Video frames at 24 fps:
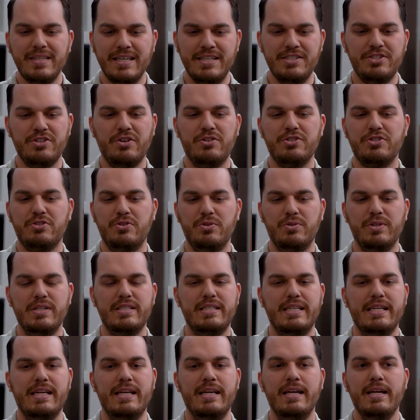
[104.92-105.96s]
And so it's cool to
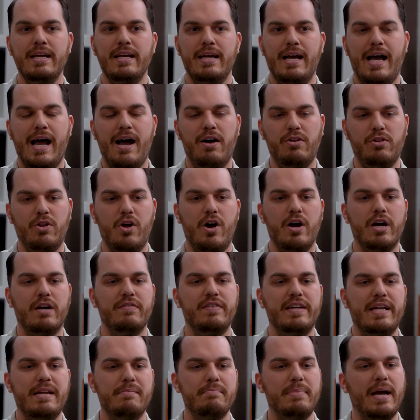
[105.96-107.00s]
see how long of
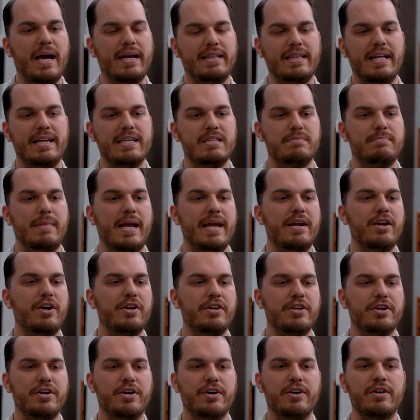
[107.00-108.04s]
an impact that has made
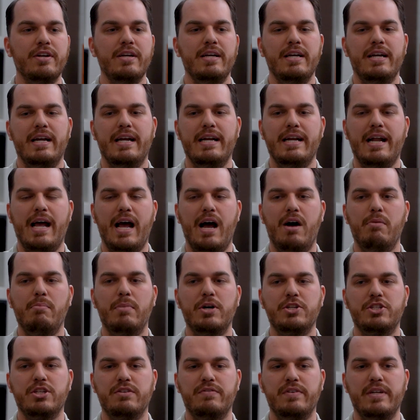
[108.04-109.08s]
on her and how
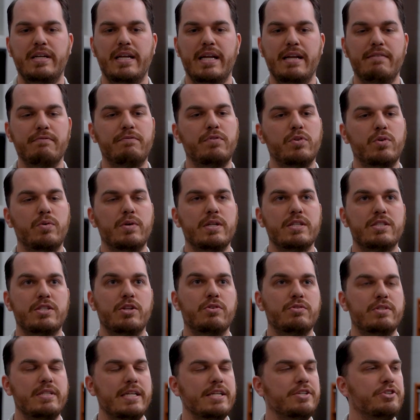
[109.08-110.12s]
much of an influence
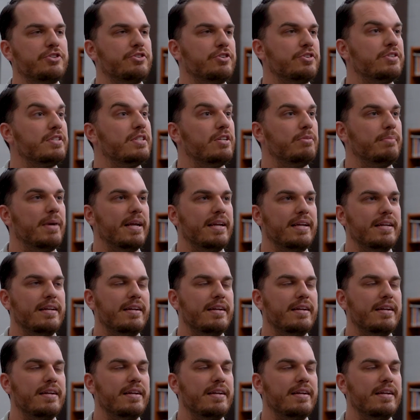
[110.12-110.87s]
those teachers are still making